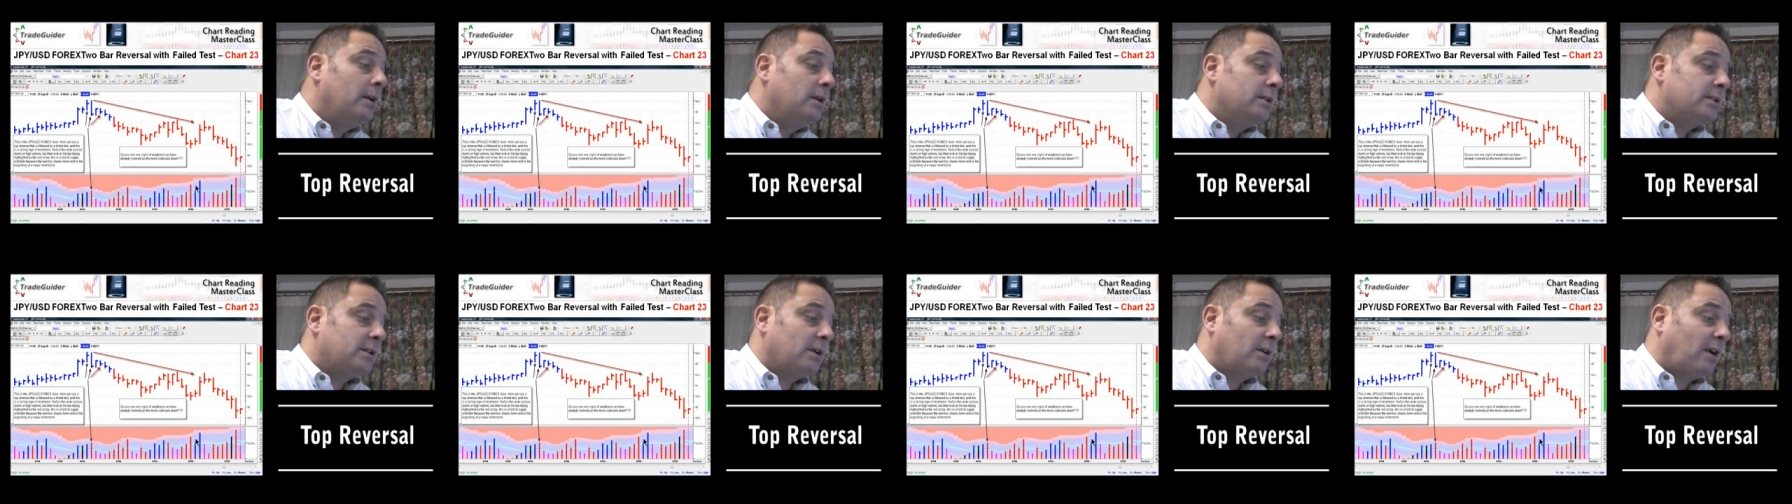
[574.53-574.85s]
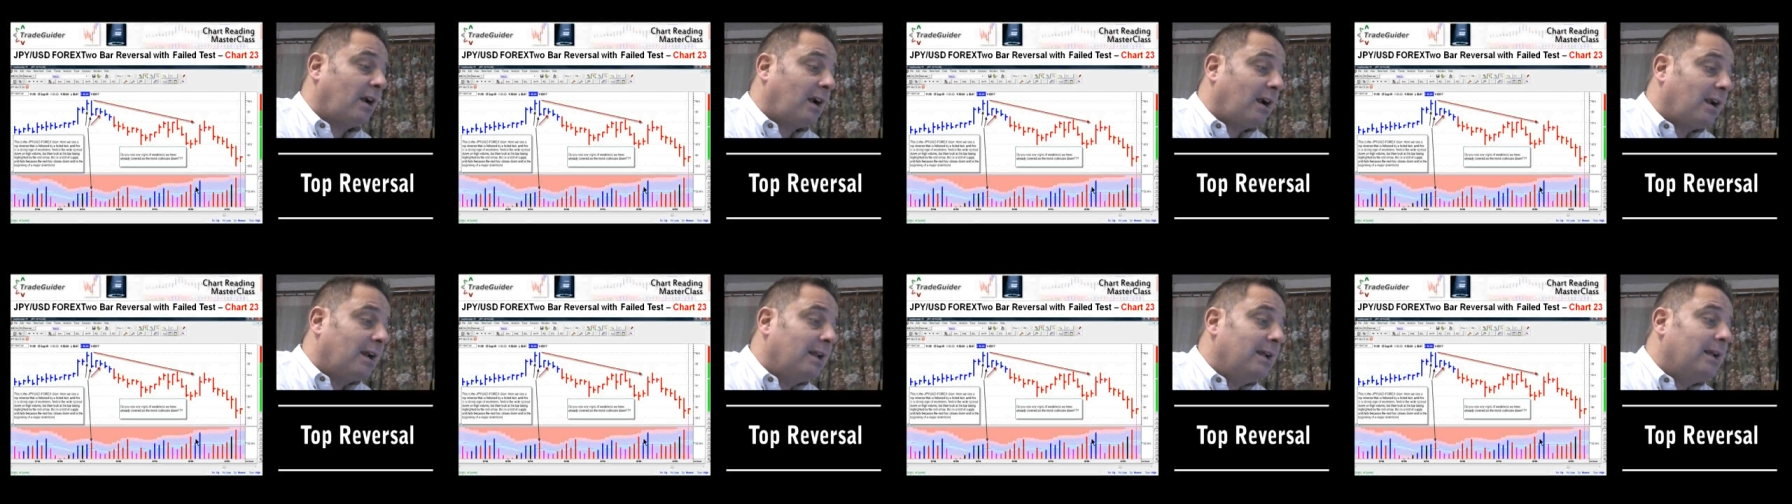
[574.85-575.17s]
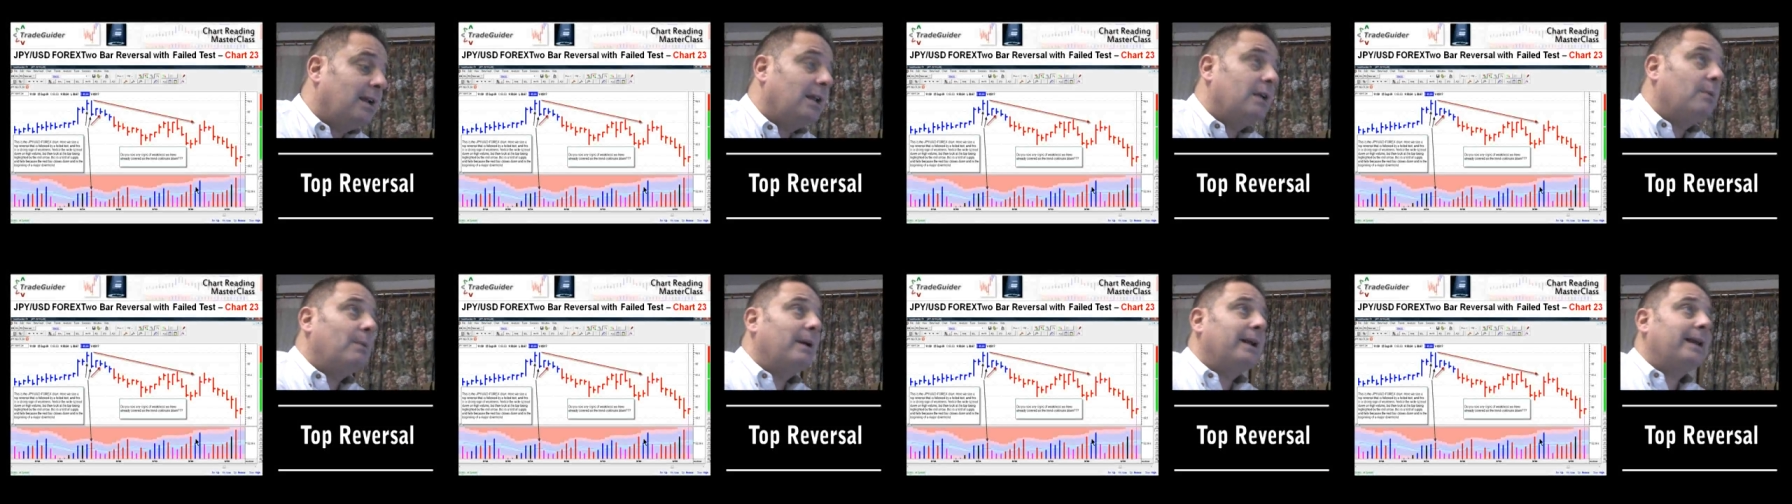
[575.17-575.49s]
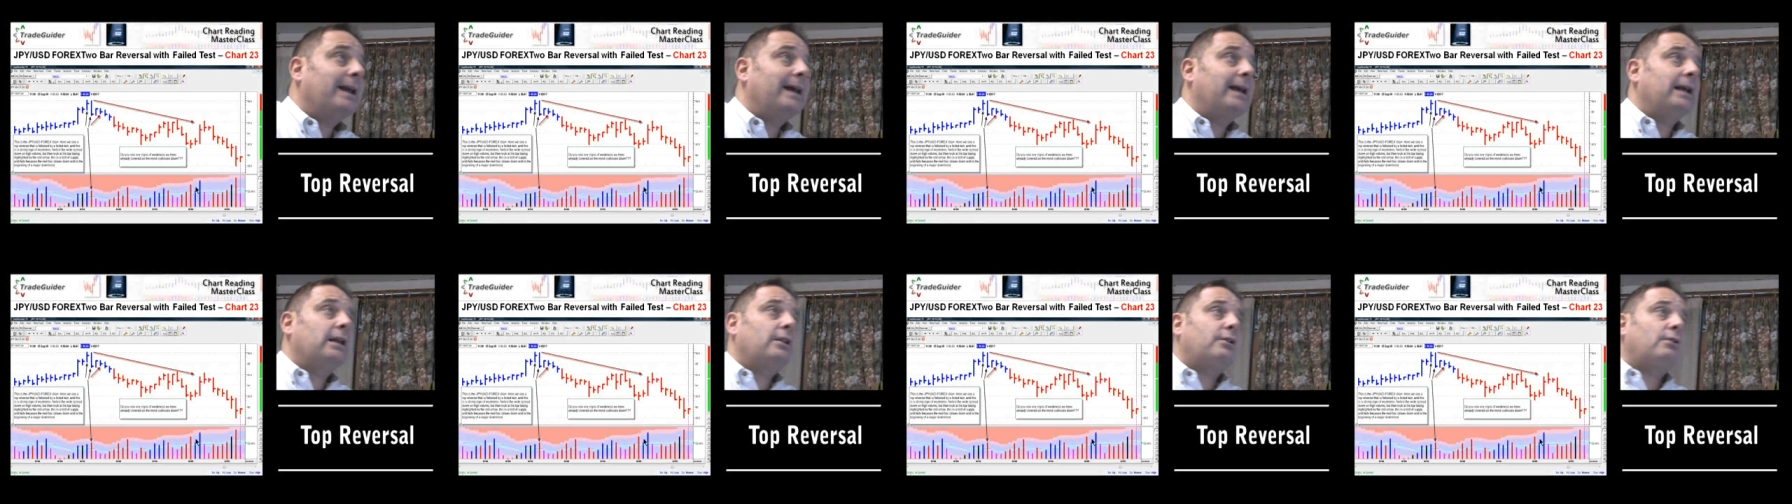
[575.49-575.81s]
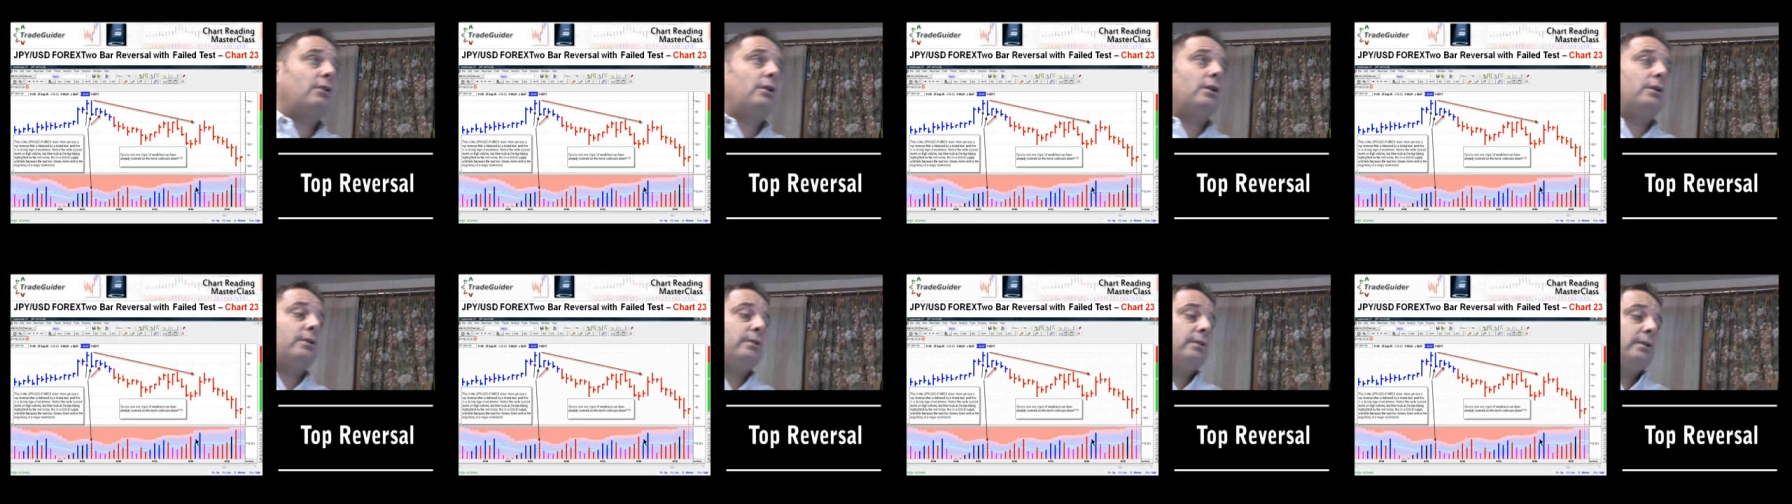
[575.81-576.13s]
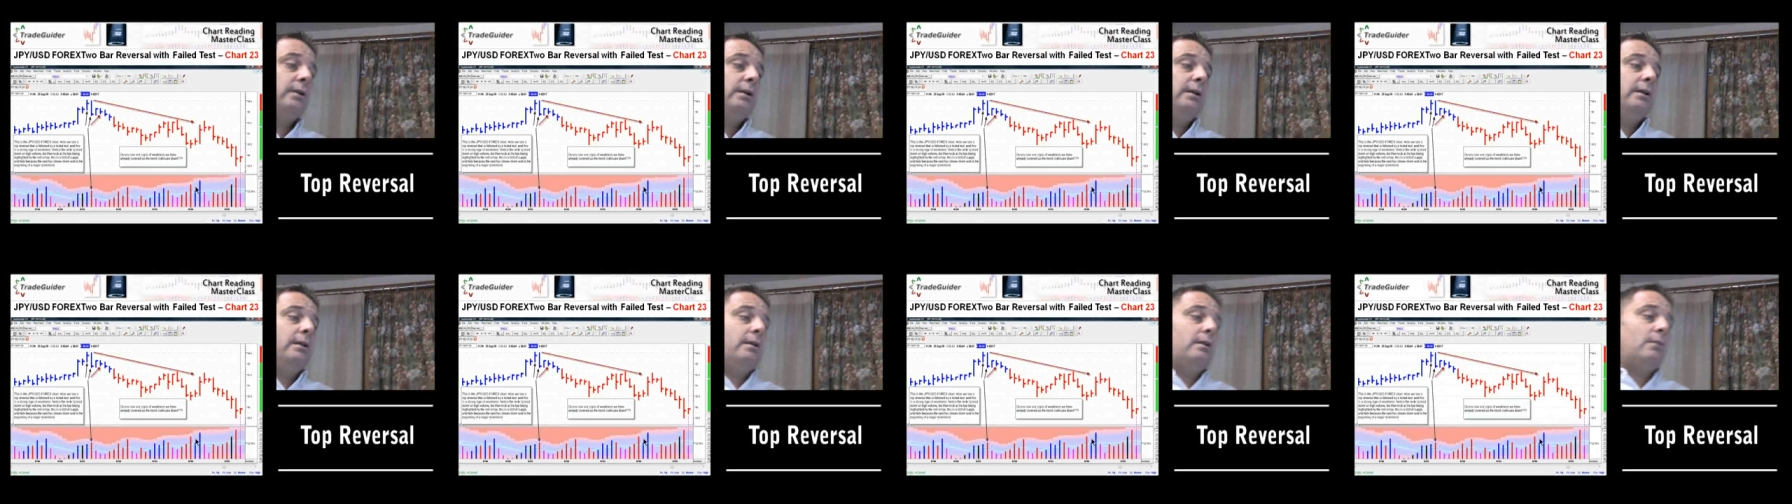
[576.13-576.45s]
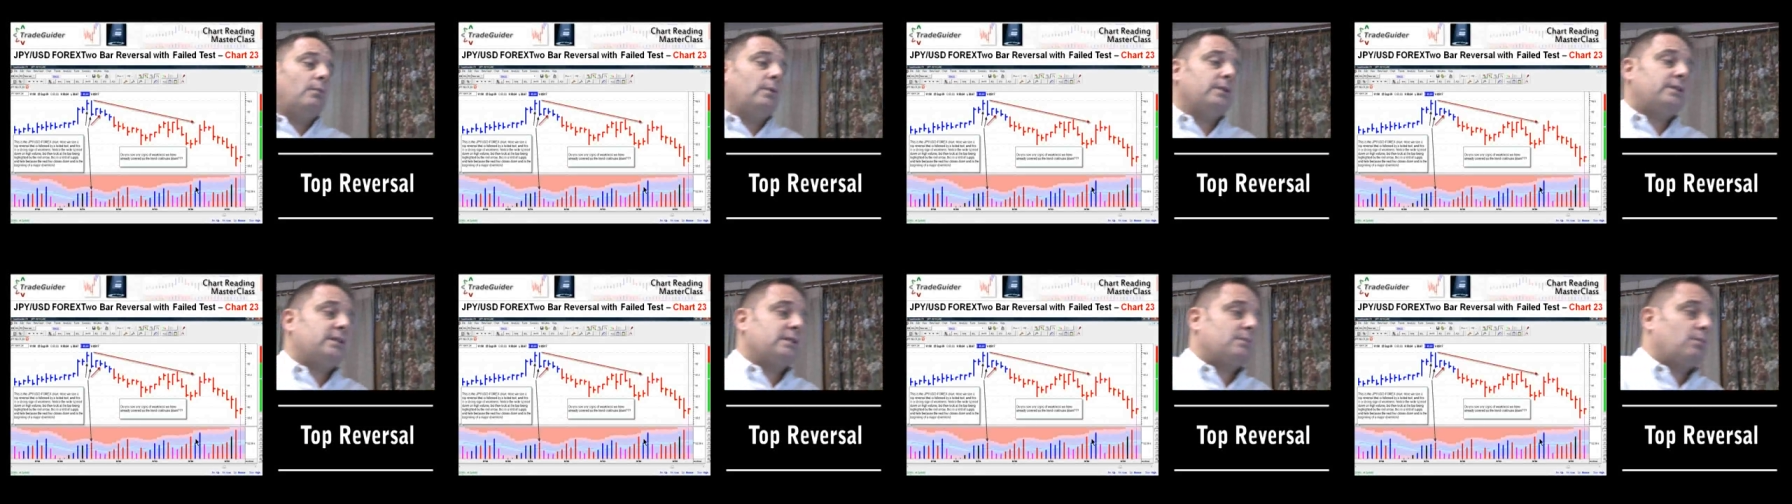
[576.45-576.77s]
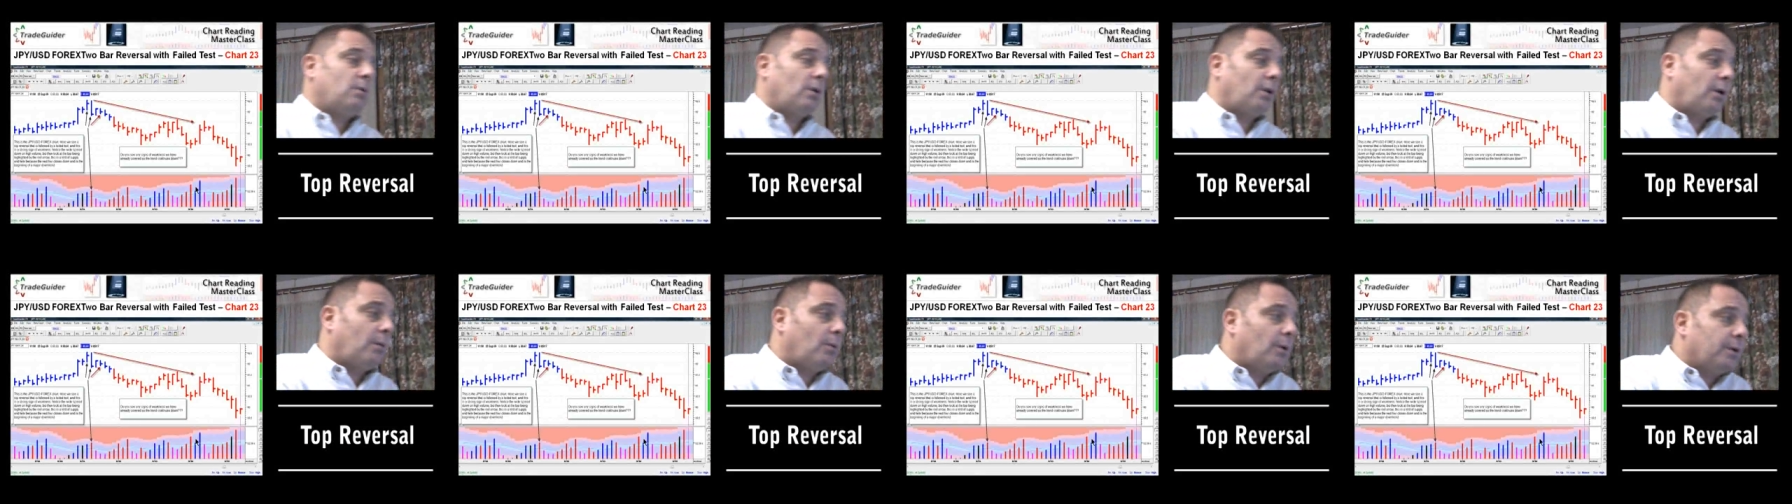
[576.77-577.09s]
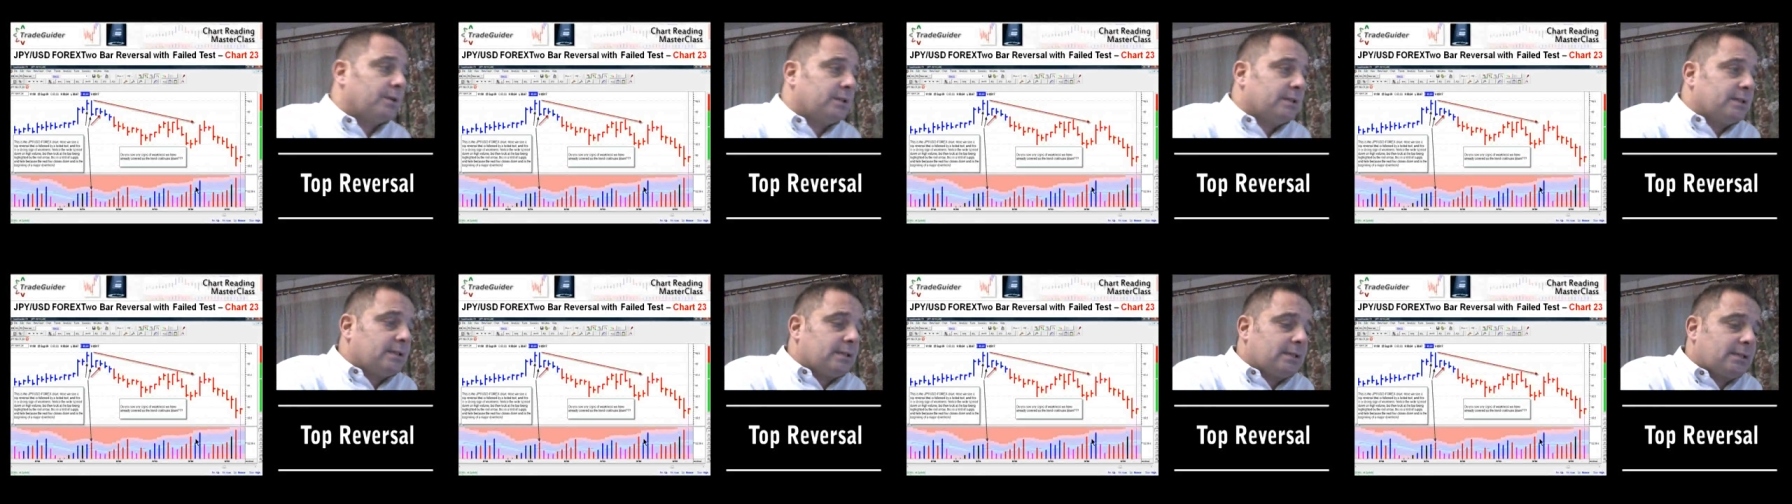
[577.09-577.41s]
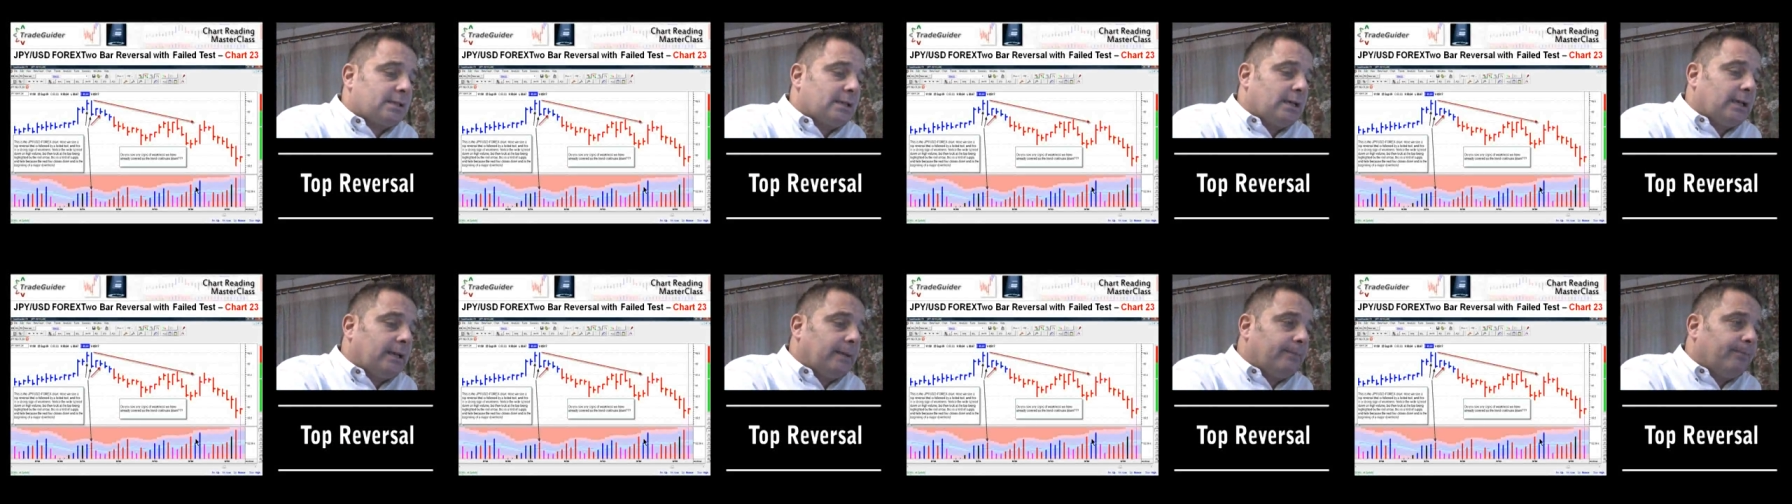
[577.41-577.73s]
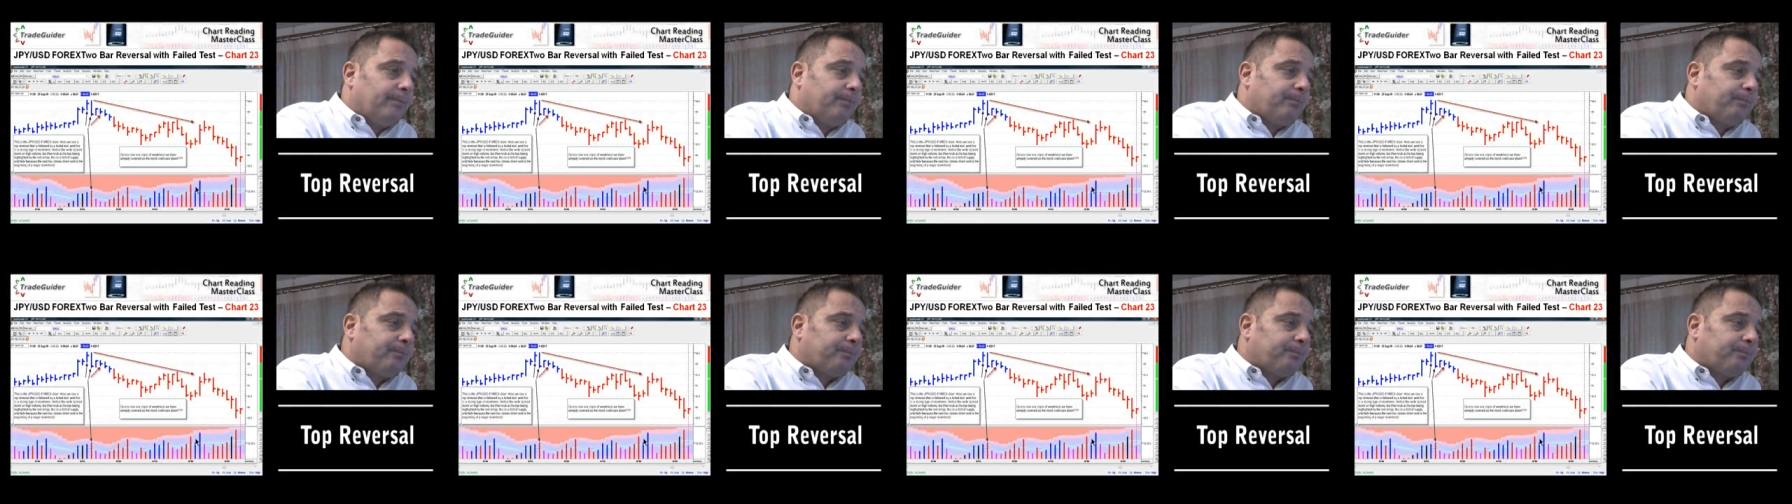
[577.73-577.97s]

So clearly we're getting through, which is what I wanted to see.